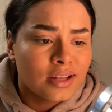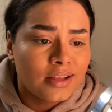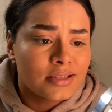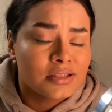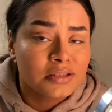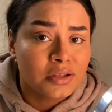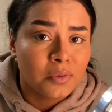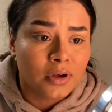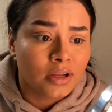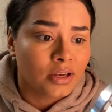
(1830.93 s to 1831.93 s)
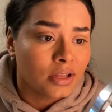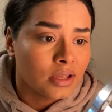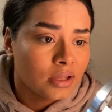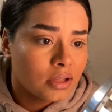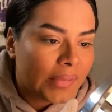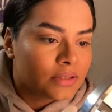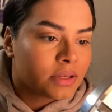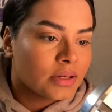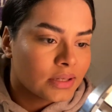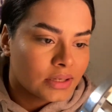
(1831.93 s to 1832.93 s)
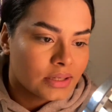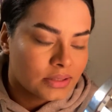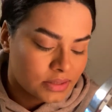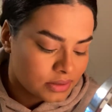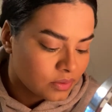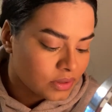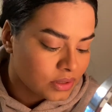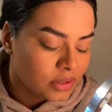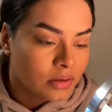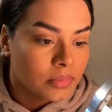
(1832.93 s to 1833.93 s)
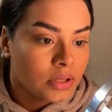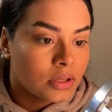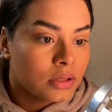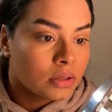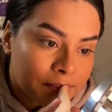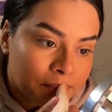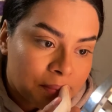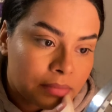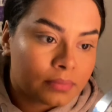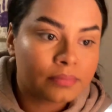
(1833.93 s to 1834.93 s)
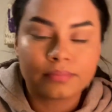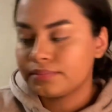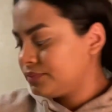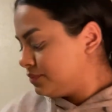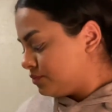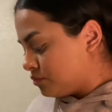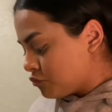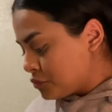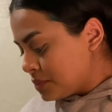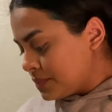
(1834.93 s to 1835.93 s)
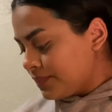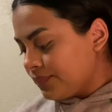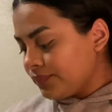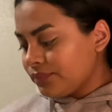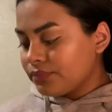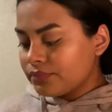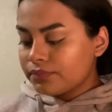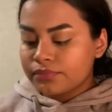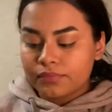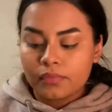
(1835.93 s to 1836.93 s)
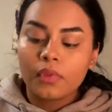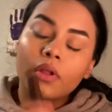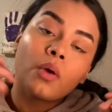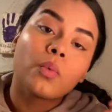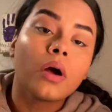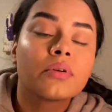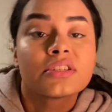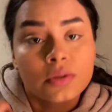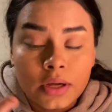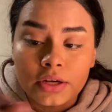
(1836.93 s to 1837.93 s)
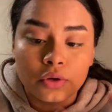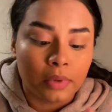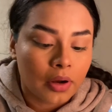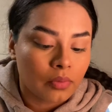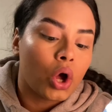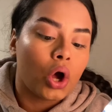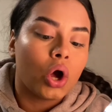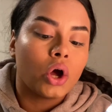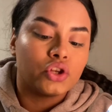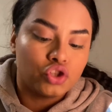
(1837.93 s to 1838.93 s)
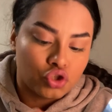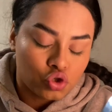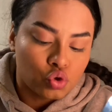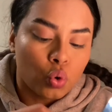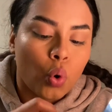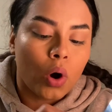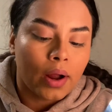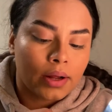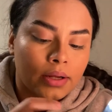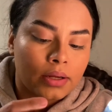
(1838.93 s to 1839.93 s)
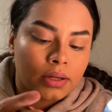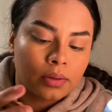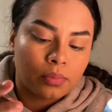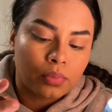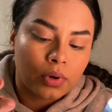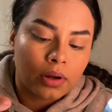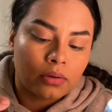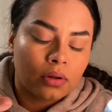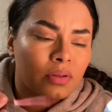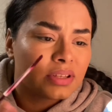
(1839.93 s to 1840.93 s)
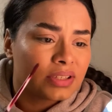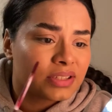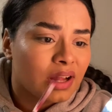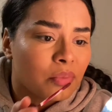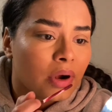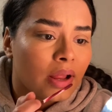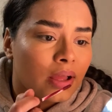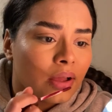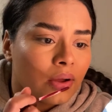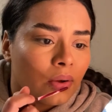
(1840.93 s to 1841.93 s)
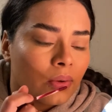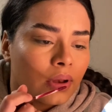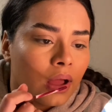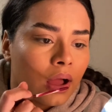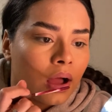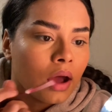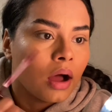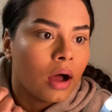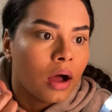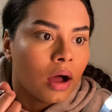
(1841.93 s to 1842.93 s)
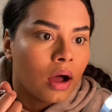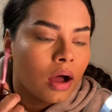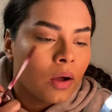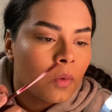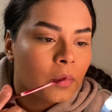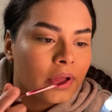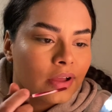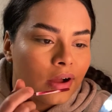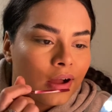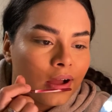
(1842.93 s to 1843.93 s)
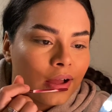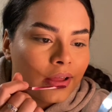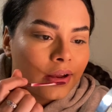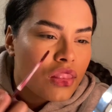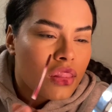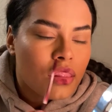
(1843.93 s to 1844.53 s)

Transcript: glass is so ugly. It's not ugly, it just don't look good on me. Well, we're still gonna do brown. A dark brown. Oh, this is not brown. Oh my god.